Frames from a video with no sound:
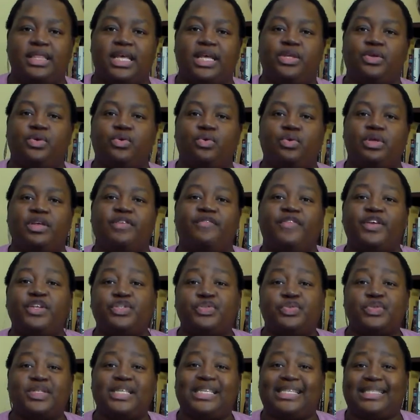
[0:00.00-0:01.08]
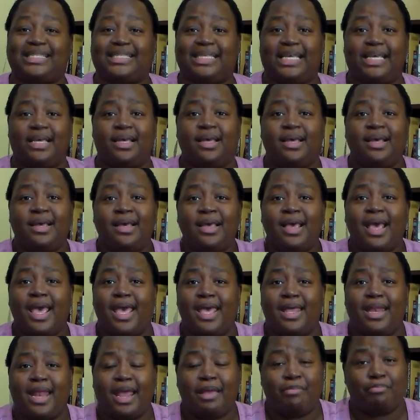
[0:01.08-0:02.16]
that you'll eventually see
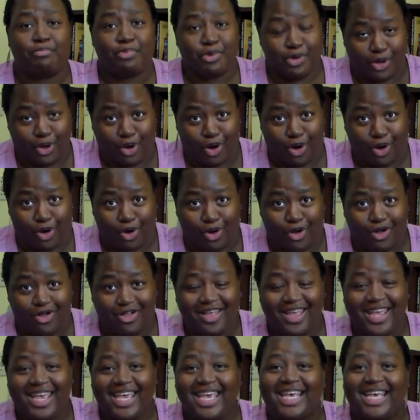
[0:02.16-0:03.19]
in a book haul.